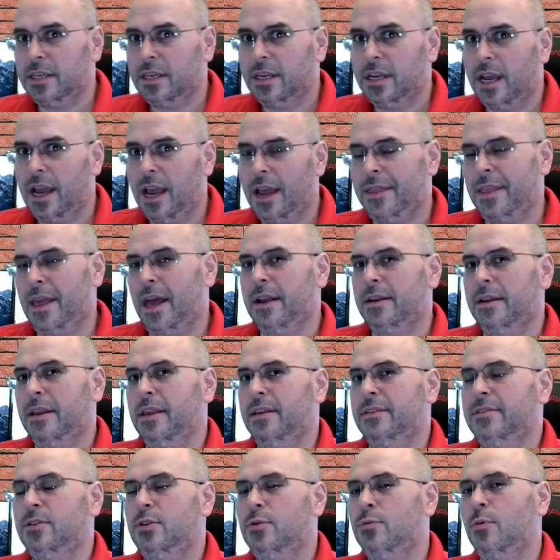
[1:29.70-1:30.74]
and that
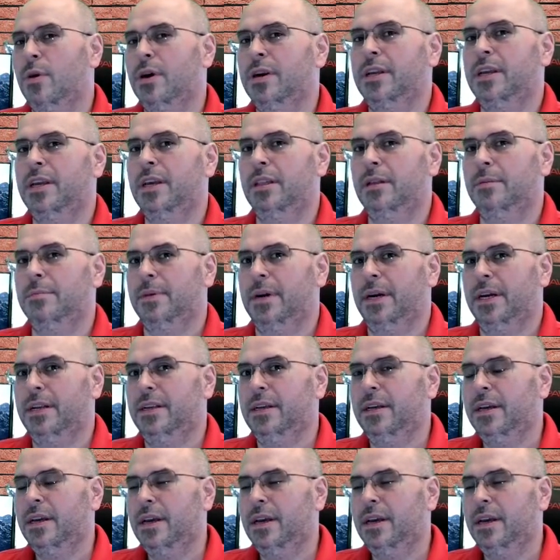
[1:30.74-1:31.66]
gets you 1 kilobyte,